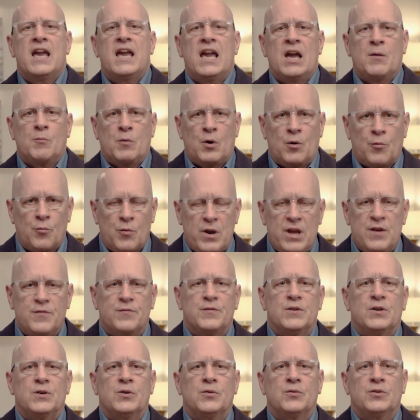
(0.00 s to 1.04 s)
and we're
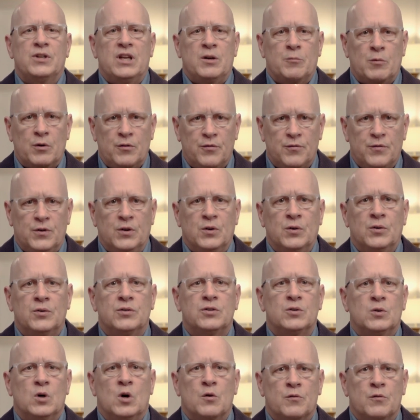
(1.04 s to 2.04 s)
refilled and we're filled to